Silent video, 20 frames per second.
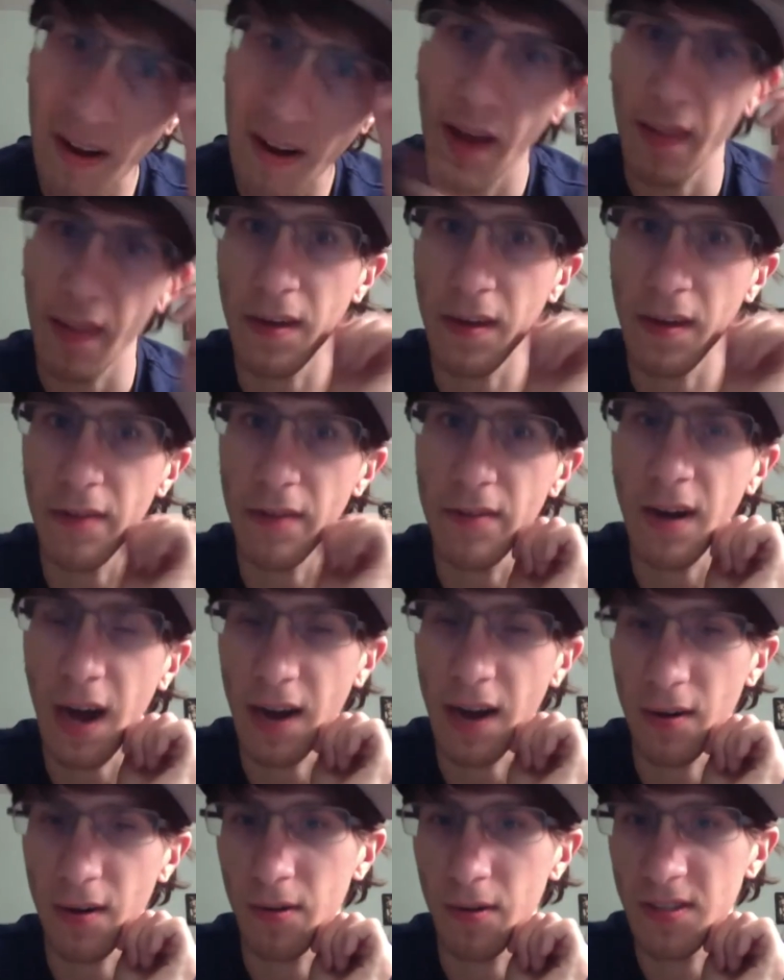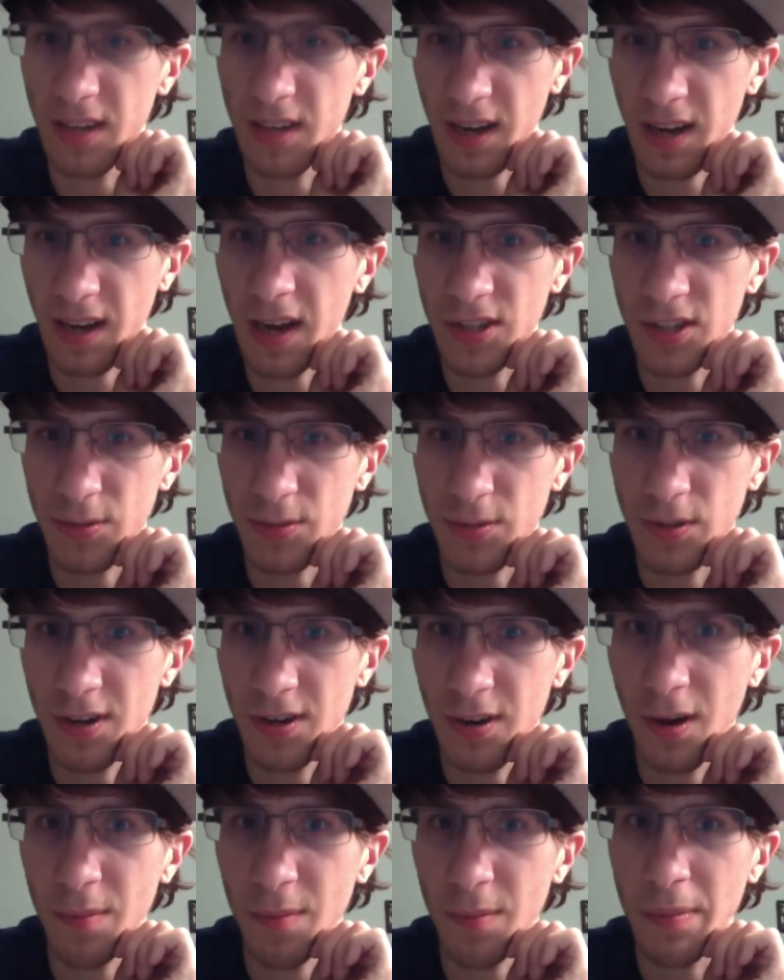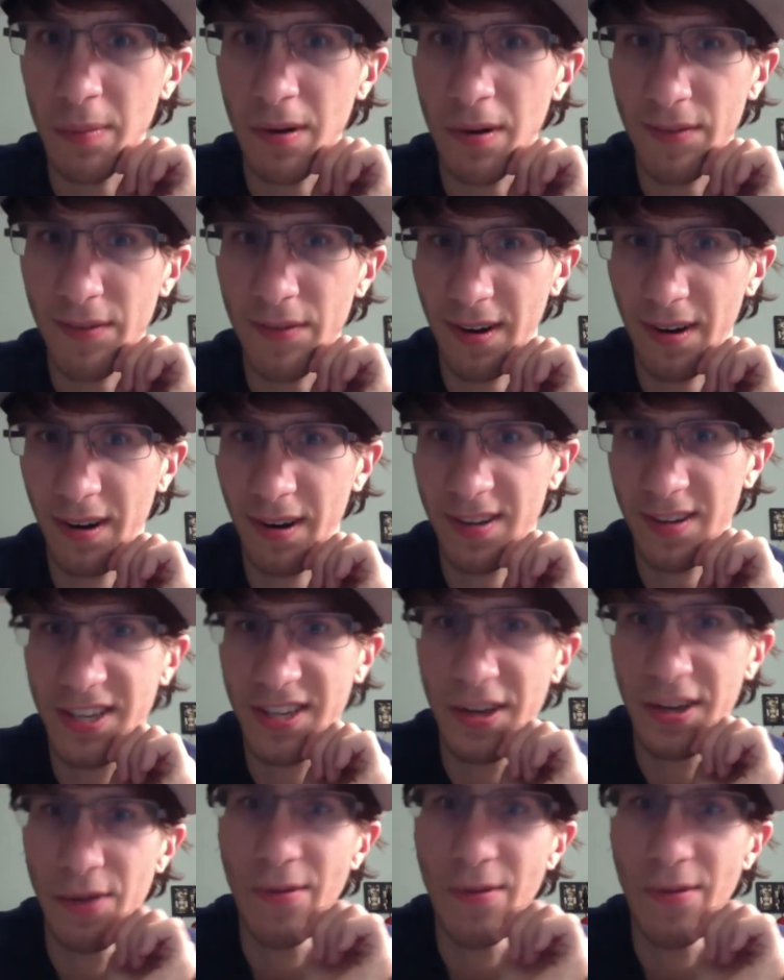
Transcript: And then you have Kagero where it's like, I just return all my perfect cards, you